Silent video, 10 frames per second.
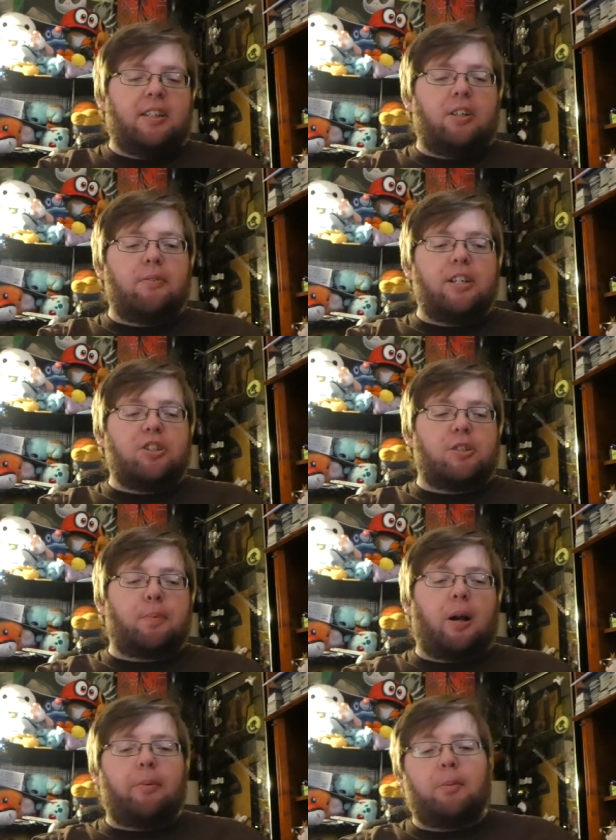Kyuranger is
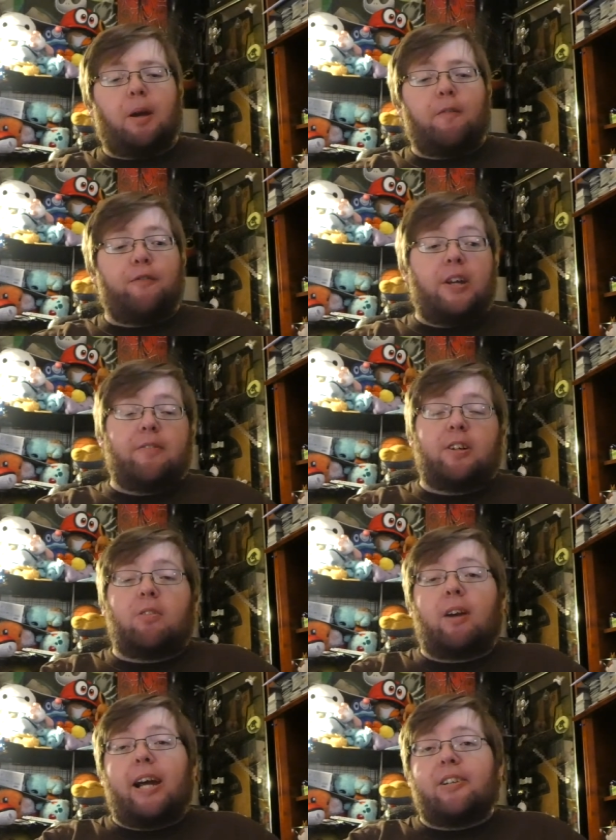probably my
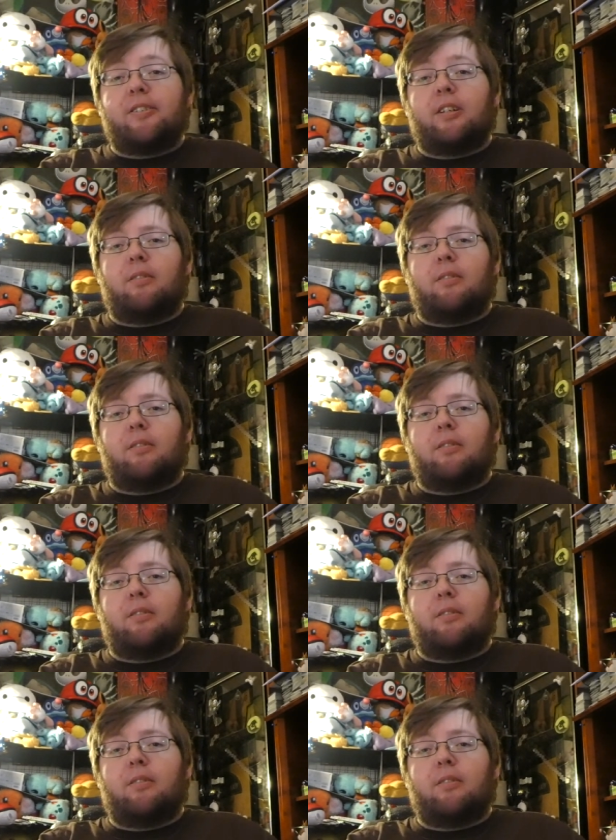favorite rider,